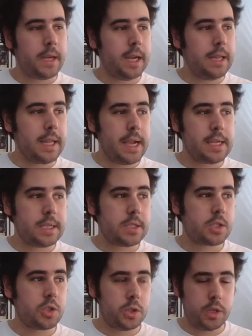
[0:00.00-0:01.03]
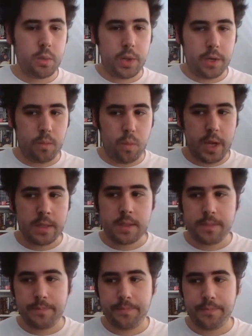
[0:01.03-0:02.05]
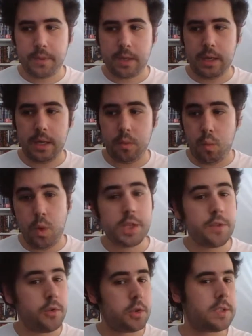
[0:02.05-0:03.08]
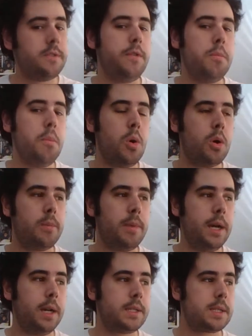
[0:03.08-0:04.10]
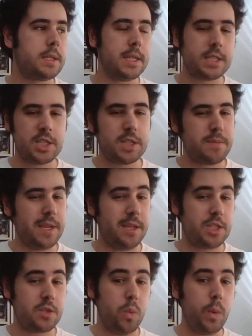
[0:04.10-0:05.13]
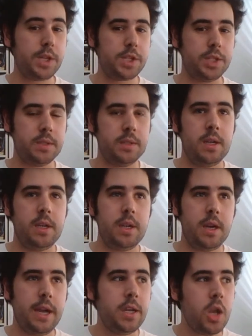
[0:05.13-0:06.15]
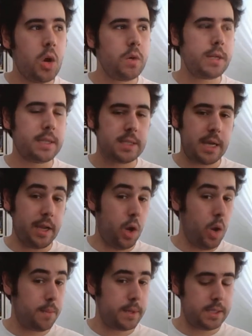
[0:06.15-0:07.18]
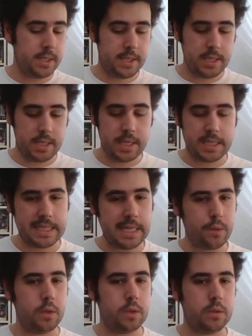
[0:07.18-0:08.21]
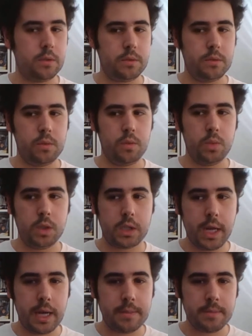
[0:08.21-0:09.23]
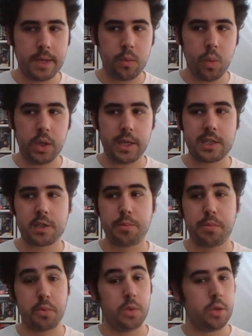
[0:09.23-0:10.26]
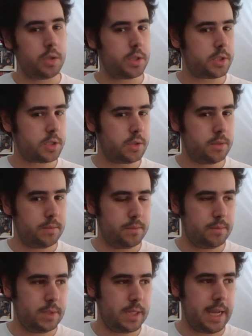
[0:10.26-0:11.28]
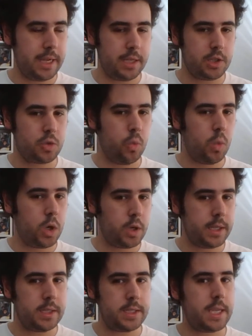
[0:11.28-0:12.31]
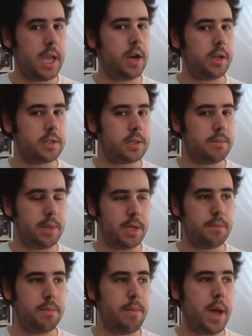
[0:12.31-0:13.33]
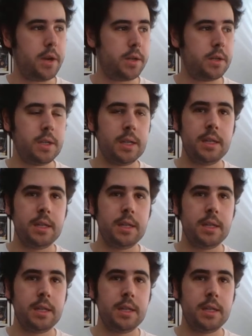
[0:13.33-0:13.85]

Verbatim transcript: I liked the story where it went. I wished for something more, but that's just me, just wishing. I know that, I hope at least, that a sequel will come and will explore this, like this world and these characters a bit better.